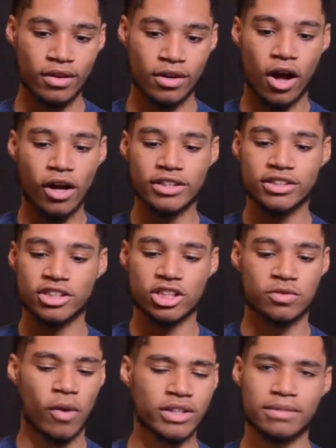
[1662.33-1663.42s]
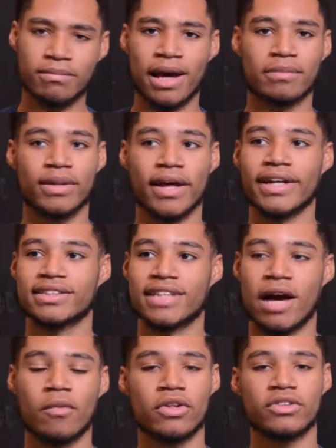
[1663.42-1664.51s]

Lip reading: honestly, just watching Mac play, he's not one